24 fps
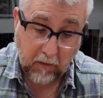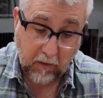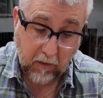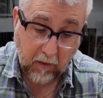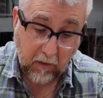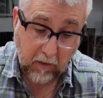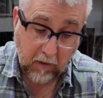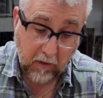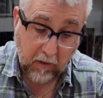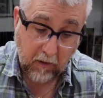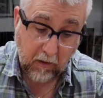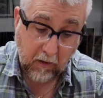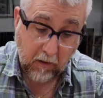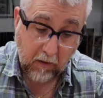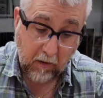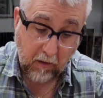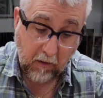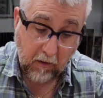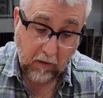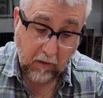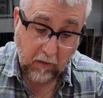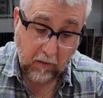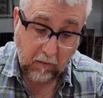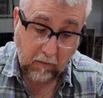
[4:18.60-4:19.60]

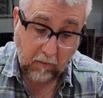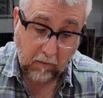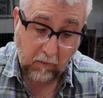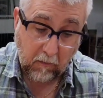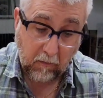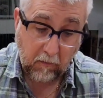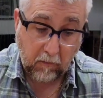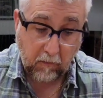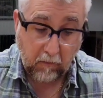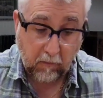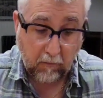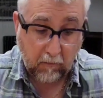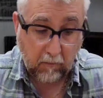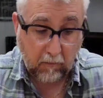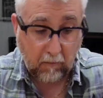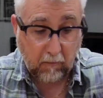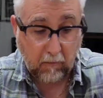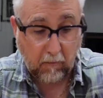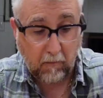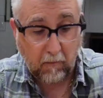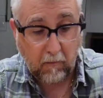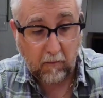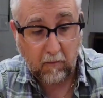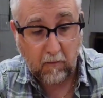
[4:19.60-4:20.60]

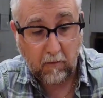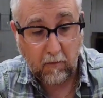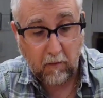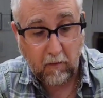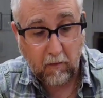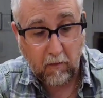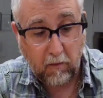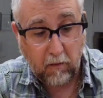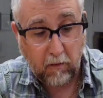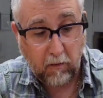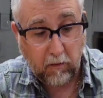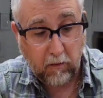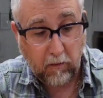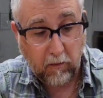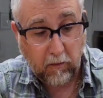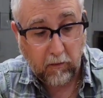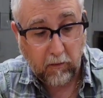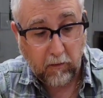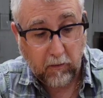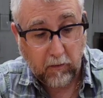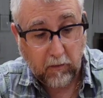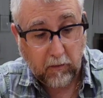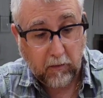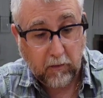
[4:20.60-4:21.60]

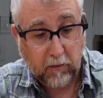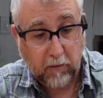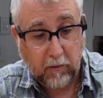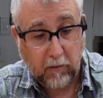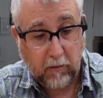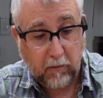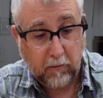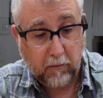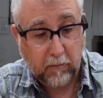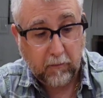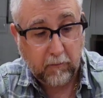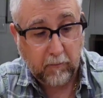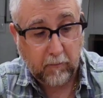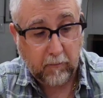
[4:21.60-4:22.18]
Nothing is said.